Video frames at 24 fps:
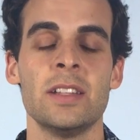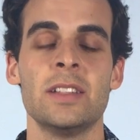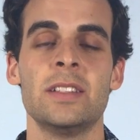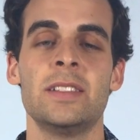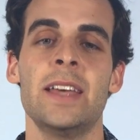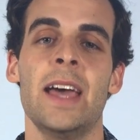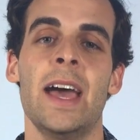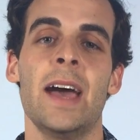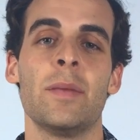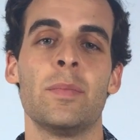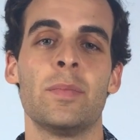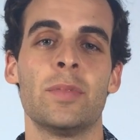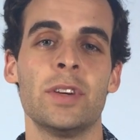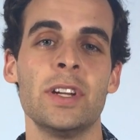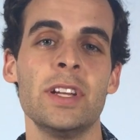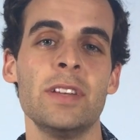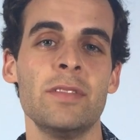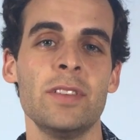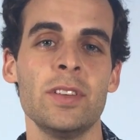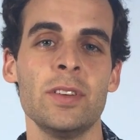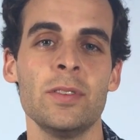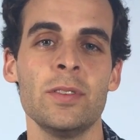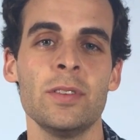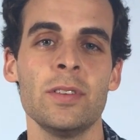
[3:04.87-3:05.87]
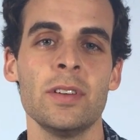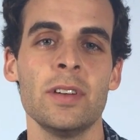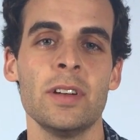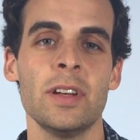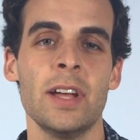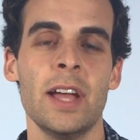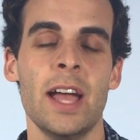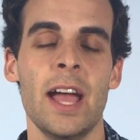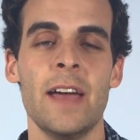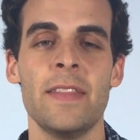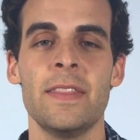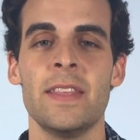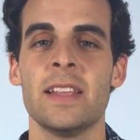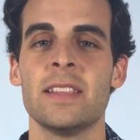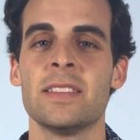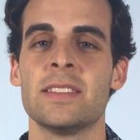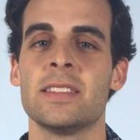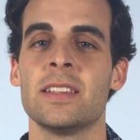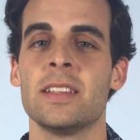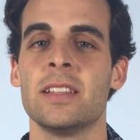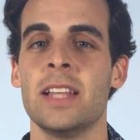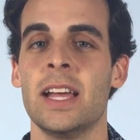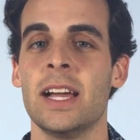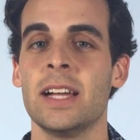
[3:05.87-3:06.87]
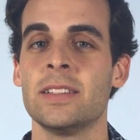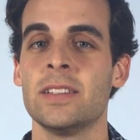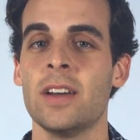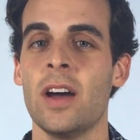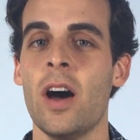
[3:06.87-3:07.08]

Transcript: tap Preview and then select